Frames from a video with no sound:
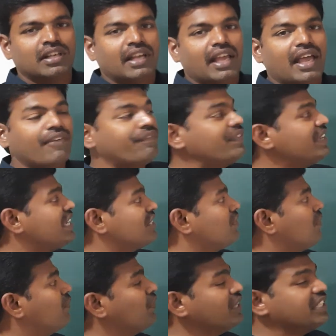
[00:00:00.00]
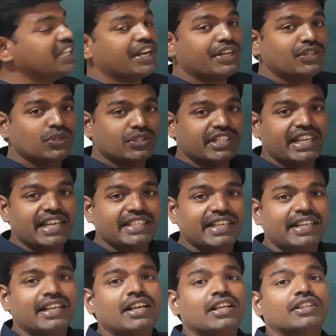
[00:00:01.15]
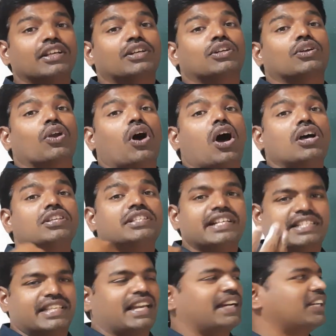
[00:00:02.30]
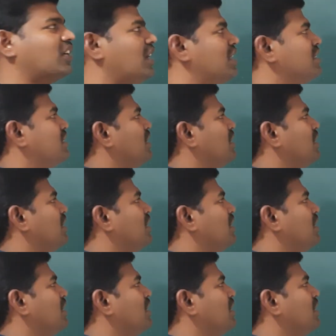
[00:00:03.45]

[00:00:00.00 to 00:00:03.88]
FeSO4 is a reducing agent that lost its electrons.